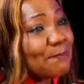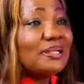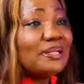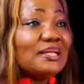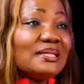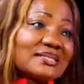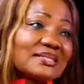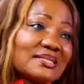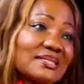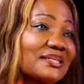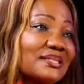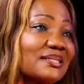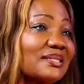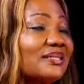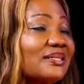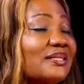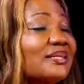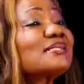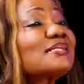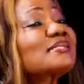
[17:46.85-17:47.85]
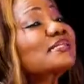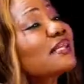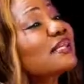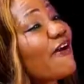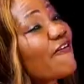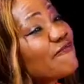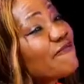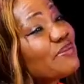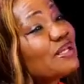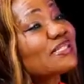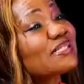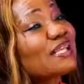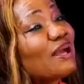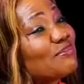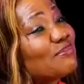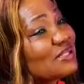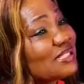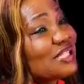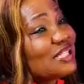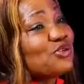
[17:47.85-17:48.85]
Please serve me
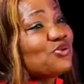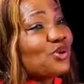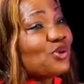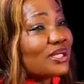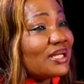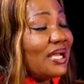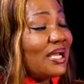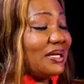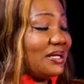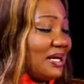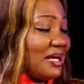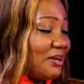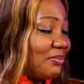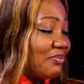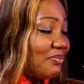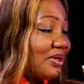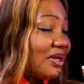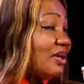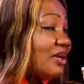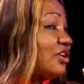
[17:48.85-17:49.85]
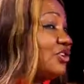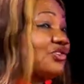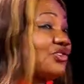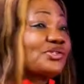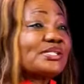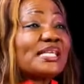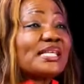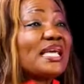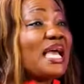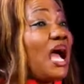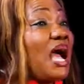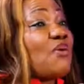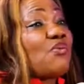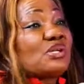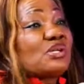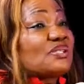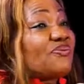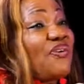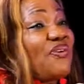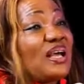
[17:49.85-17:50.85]
some tea when I come. You see, I
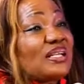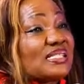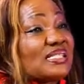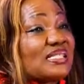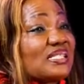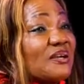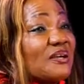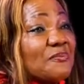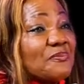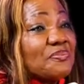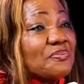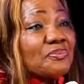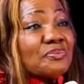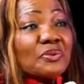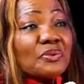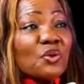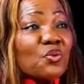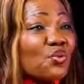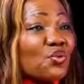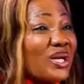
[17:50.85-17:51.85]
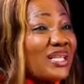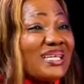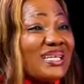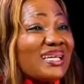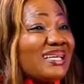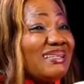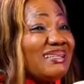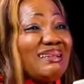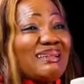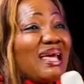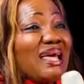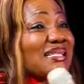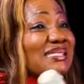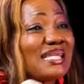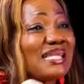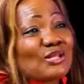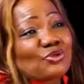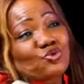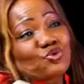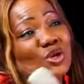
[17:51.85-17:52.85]
was fast. Within less
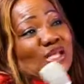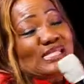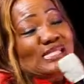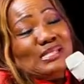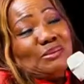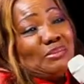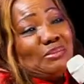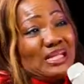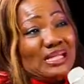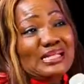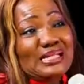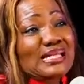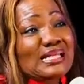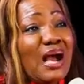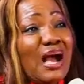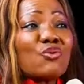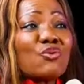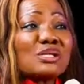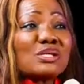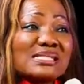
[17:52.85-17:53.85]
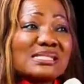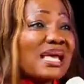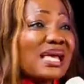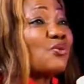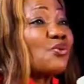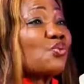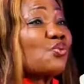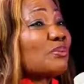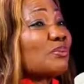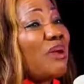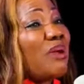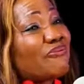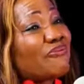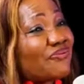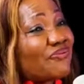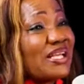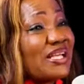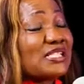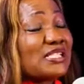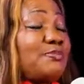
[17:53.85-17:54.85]
than 20 minutes, I was done with my
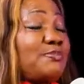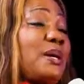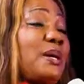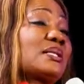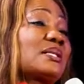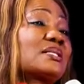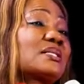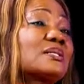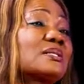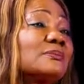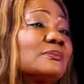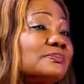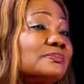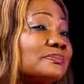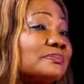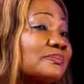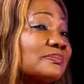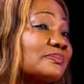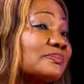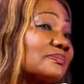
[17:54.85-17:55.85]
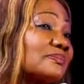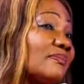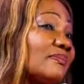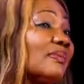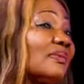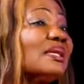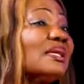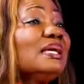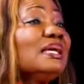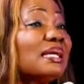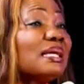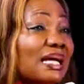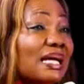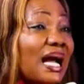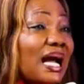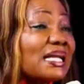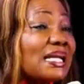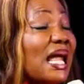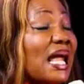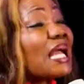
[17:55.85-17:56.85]
first part. In
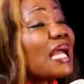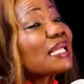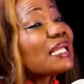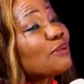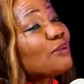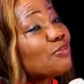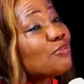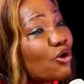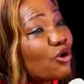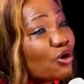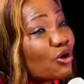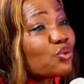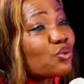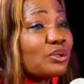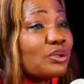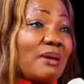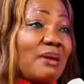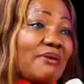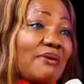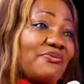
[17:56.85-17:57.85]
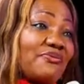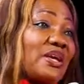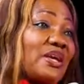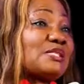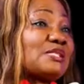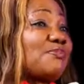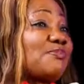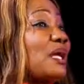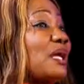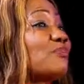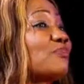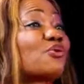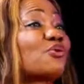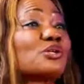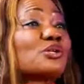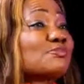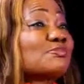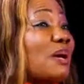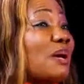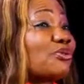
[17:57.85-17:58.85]
Ghana, I keep long with my first part
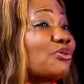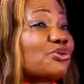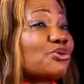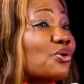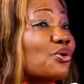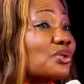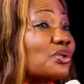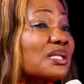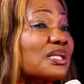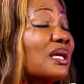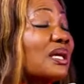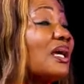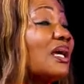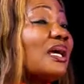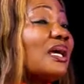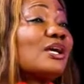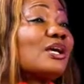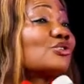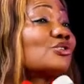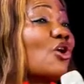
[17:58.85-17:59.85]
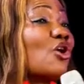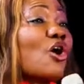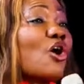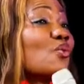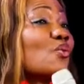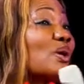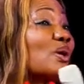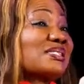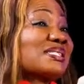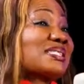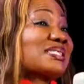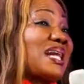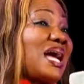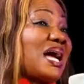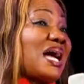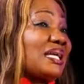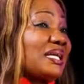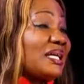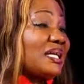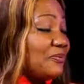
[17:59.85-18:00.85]
because my throat is always
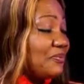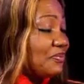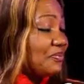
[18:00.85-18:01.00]
dry.